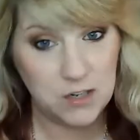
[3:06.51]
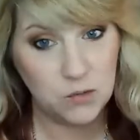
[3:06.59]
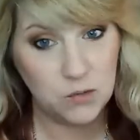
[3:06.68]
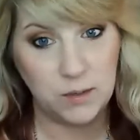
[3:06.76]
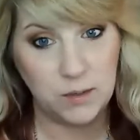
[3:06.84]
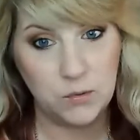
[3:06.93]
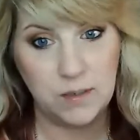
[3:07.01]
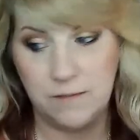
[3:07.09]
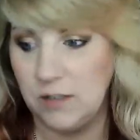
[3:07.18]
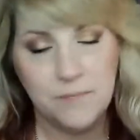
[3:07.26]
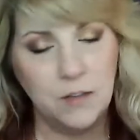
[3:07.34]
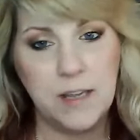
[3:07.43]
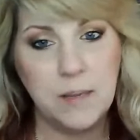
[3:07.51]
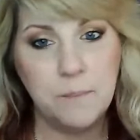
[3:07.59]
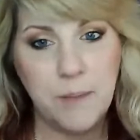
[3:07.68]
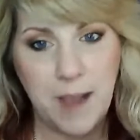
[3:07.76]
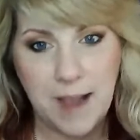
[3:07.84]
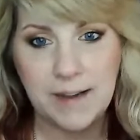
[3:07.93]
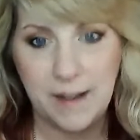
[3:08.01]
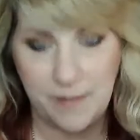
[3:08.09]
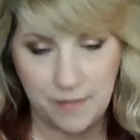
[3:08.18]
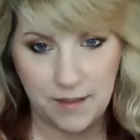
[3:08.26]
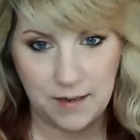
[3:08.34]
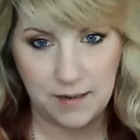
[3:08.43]
2020 vision
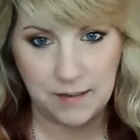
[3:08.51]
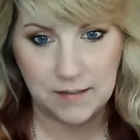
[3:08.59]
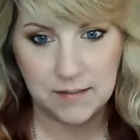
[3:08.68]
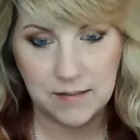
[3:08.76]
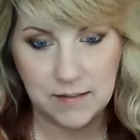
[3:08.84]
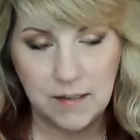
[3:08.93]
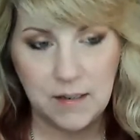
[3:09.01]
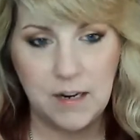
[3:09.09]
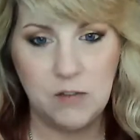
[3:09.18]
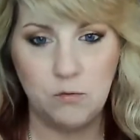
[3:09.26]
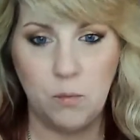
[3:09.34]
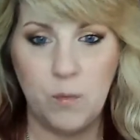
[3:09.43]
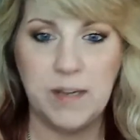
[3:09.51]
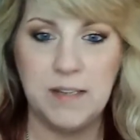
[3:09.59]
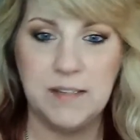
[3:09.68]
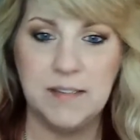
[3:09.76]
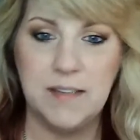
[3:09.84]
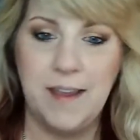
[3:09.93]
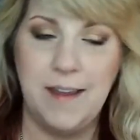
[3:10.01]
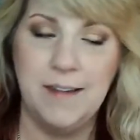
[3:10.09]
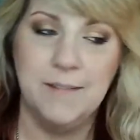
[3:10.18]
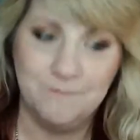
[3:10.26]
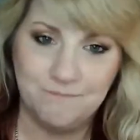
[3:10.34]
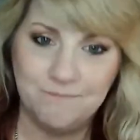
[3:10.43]
on things is when we can say,